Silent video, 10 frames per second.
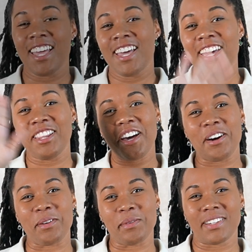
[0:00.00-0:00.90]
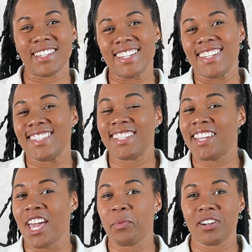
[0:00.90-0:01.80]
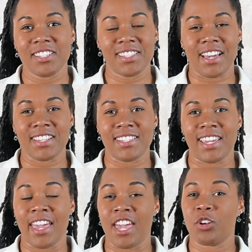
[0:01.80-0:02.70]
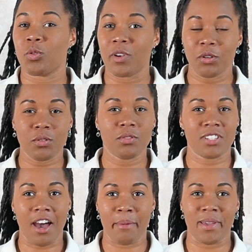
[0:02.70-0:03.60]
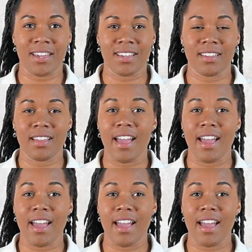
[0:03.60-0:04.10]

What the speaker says: Hello! Today we're discussing a critical topic,